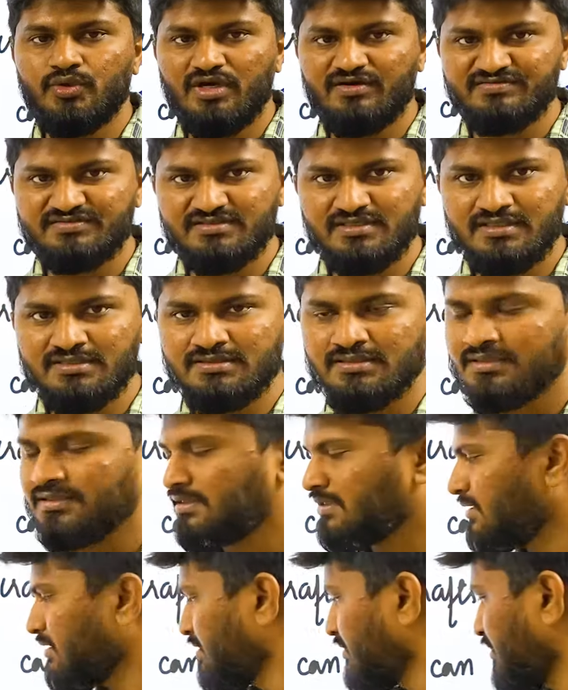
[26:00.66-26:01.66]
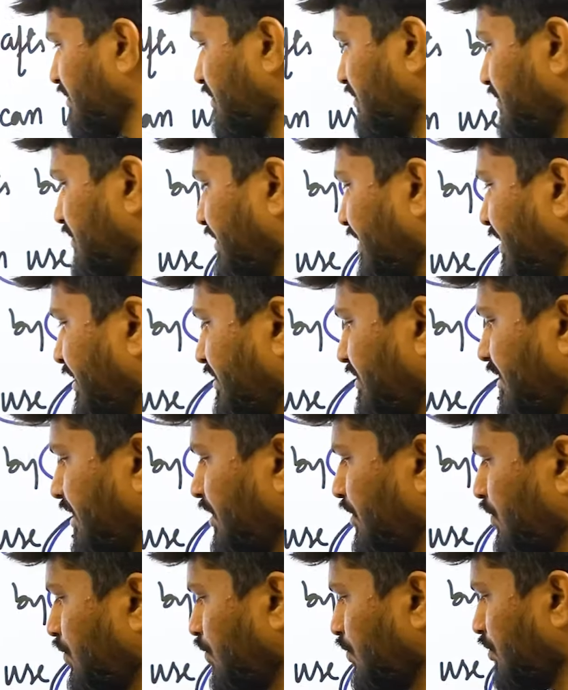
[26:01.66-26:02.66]
dwarf stars, they
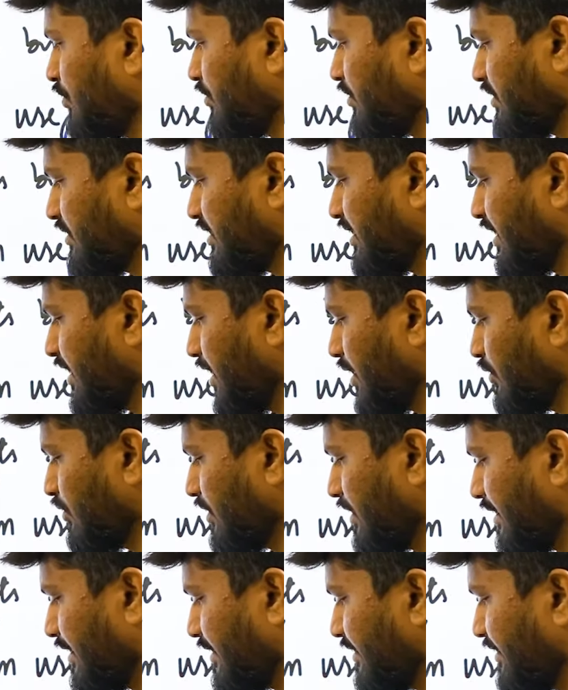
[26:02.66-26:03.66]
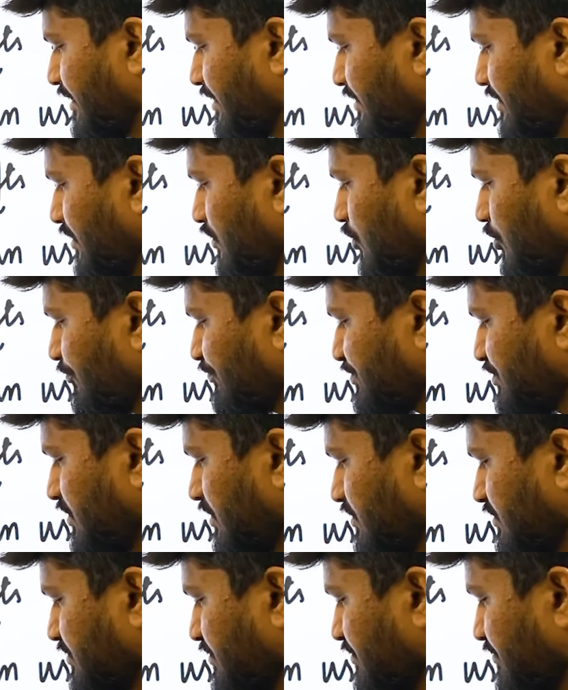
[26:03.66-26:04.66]
tend to die out earlier than dwarf
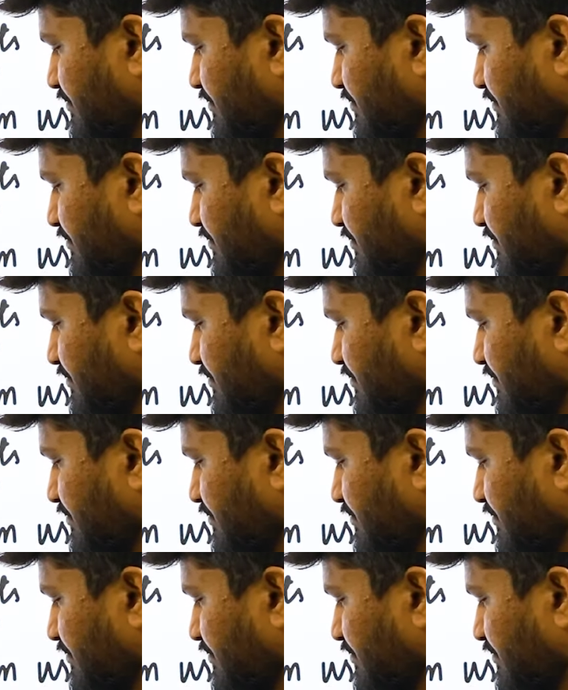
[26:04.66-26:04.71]
stars.